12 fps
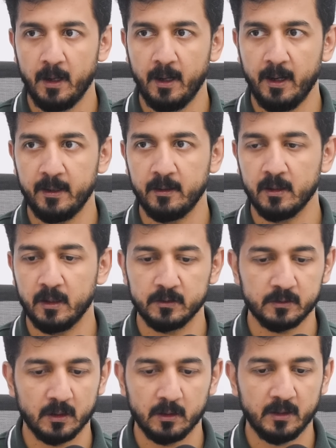and
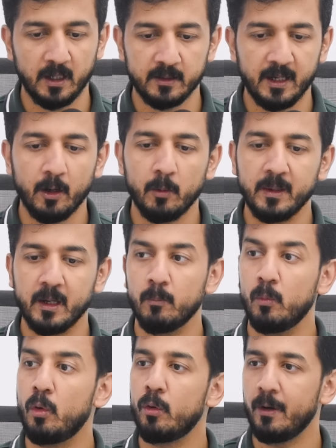that'll be
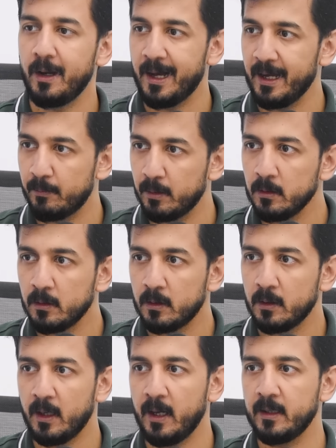more reliable,
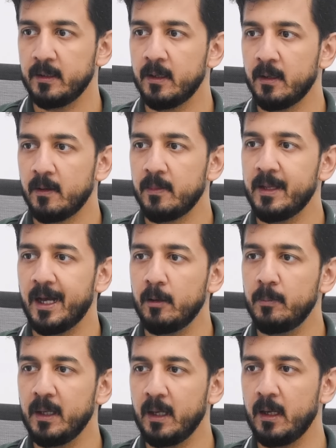and
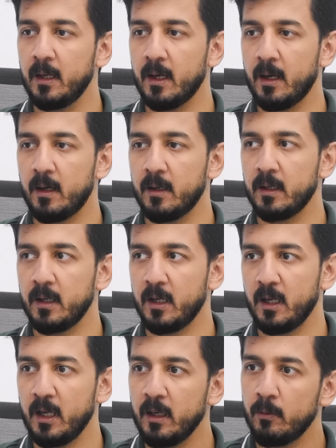that'll be
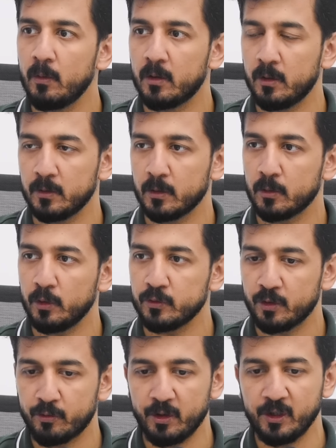in
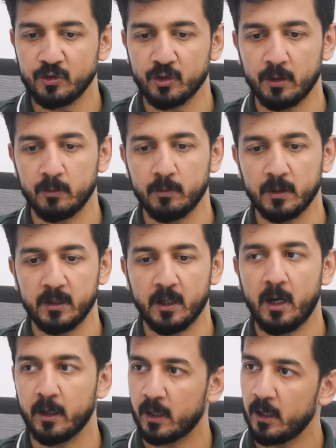consideration with
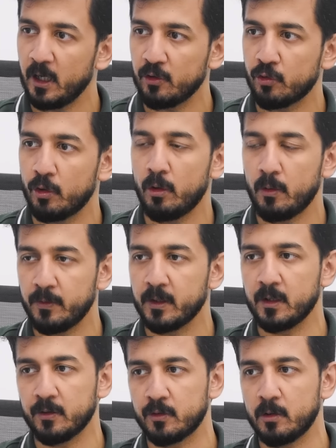the architecture of
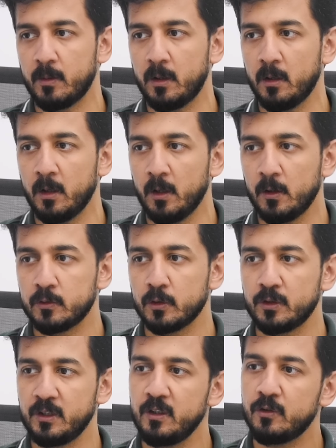the customer.
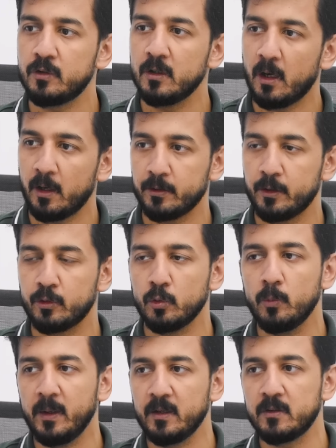So these are the
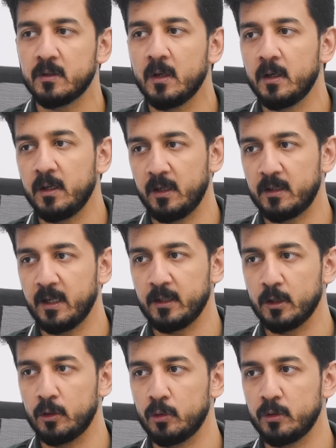two ways it can
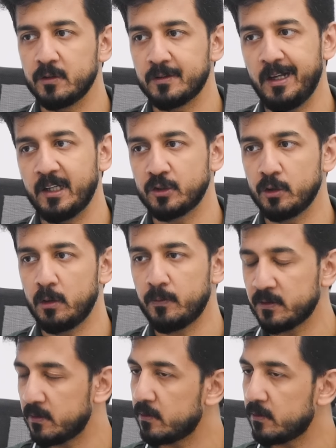go, the selection of a